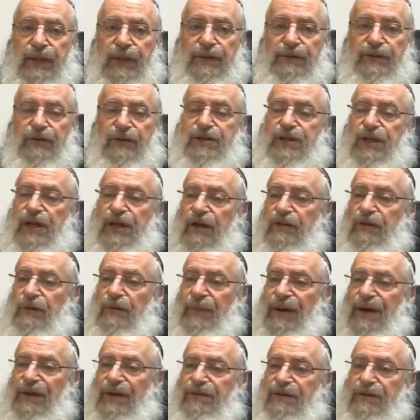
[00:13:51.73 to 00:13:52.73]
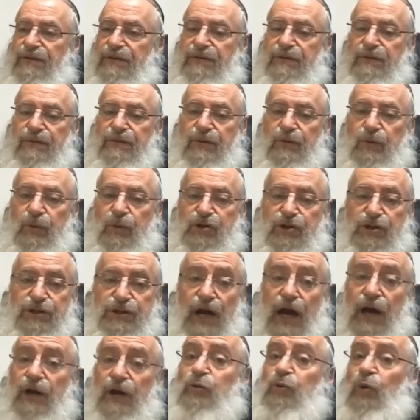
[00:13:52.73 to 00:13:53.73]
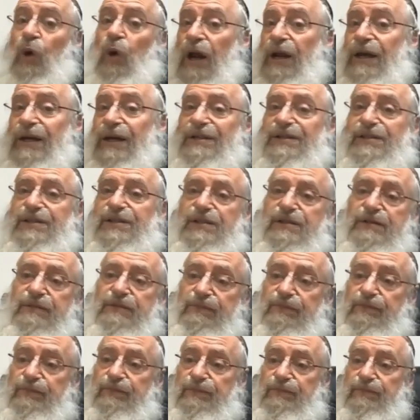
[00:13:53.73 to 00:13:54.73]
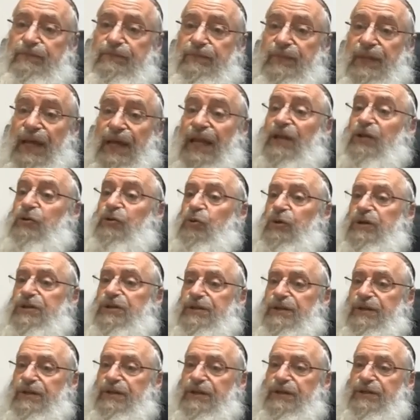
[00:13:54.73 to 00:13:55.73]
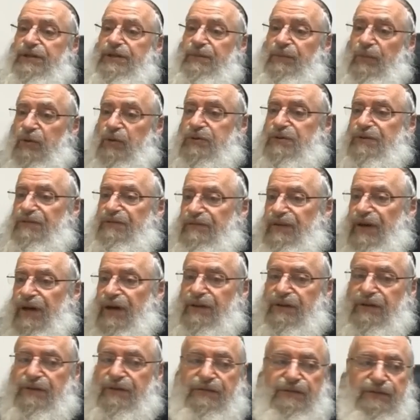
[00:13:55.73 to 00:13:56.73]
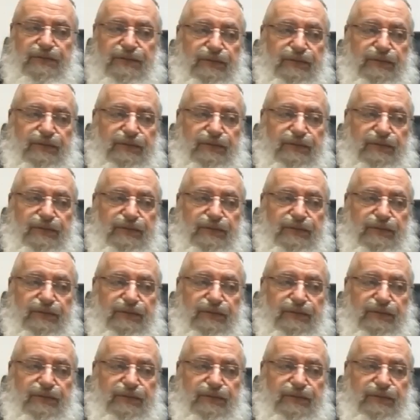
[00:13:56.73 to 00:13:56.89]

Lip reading: There's another method, which is hydraulics. Electricity is the most effective,